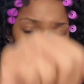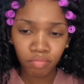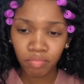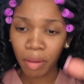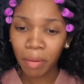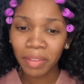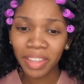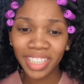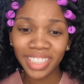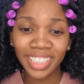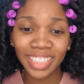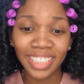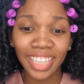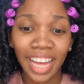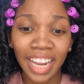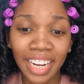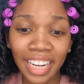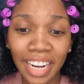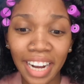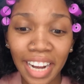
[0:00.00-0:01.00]
Maybe this is
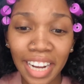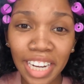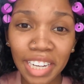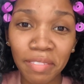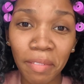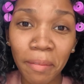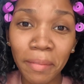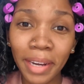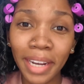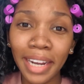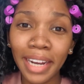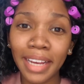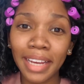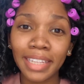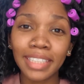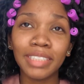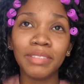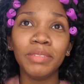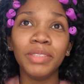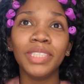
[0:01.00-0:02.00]
not a good idea. Maybe I need to cut
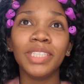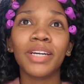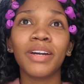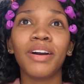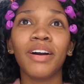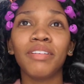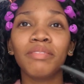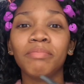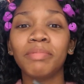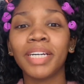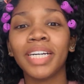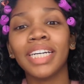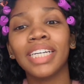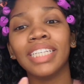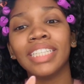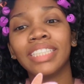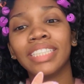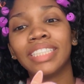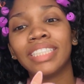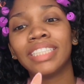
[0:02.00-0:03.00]
this music off
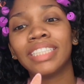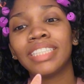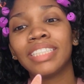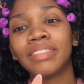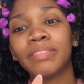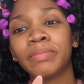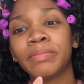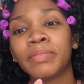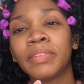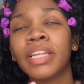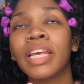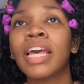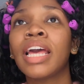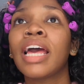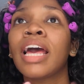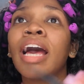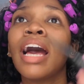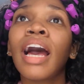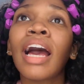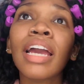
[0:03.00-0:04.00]
because
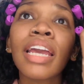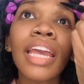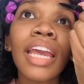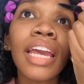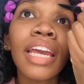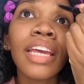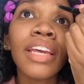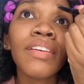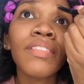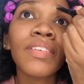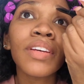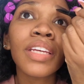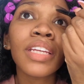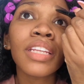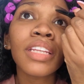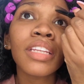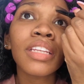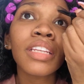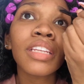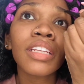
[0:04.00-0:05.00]
I can't
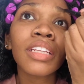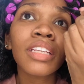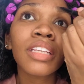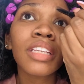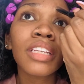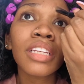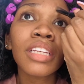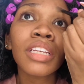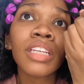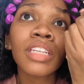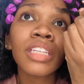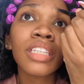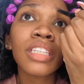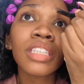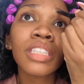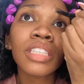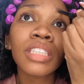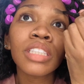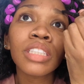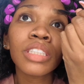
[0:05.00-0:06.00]
even
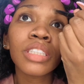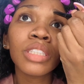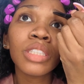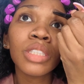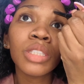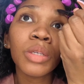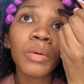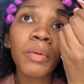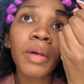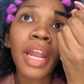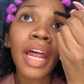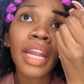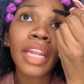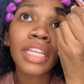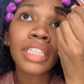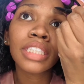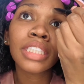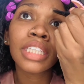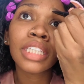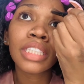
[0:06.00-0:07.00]
do what I
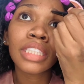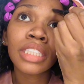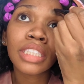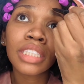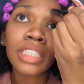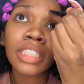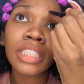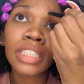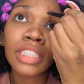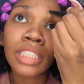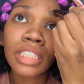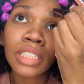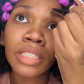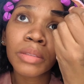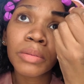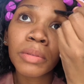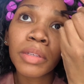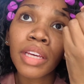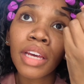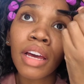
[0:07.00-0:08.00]
need to
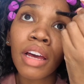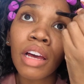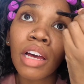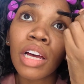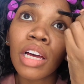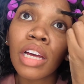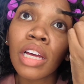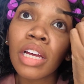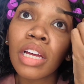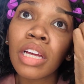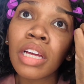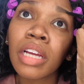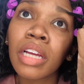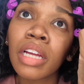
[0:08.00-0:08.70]
do, y'all.